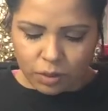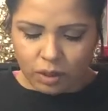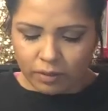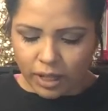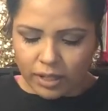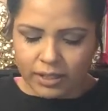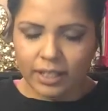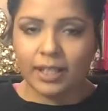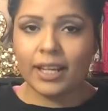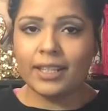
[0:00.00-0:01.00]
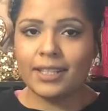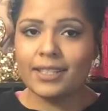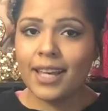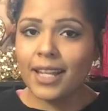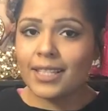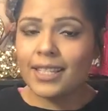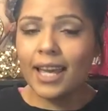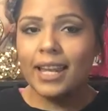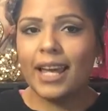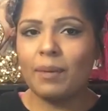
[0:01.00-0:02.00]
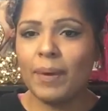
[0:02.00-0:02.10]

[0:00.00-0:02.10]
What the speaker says: $12.90, and I